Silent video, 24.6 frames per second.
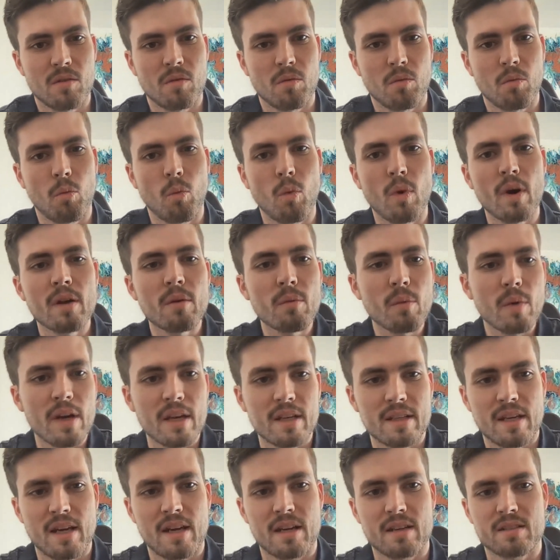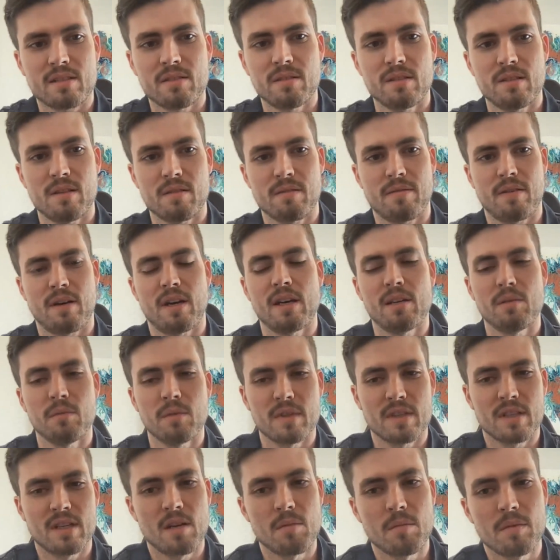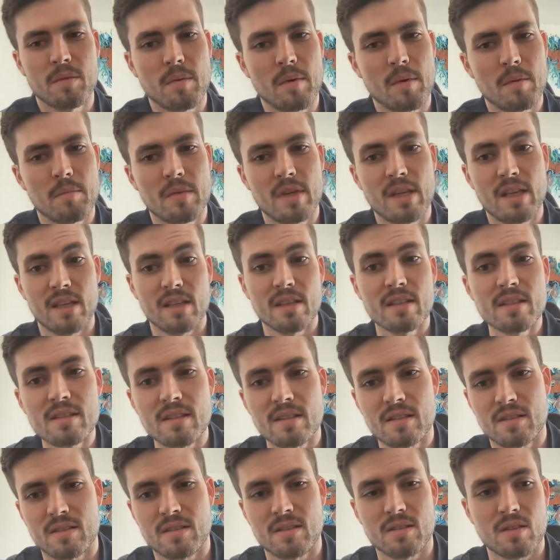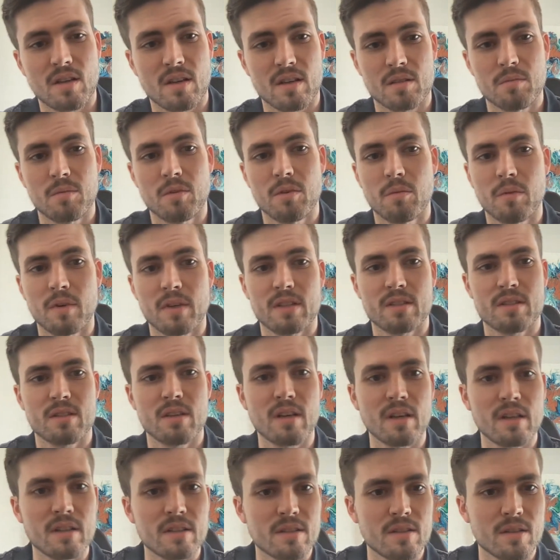one way to actually define what an MMM is to talk about what it's not.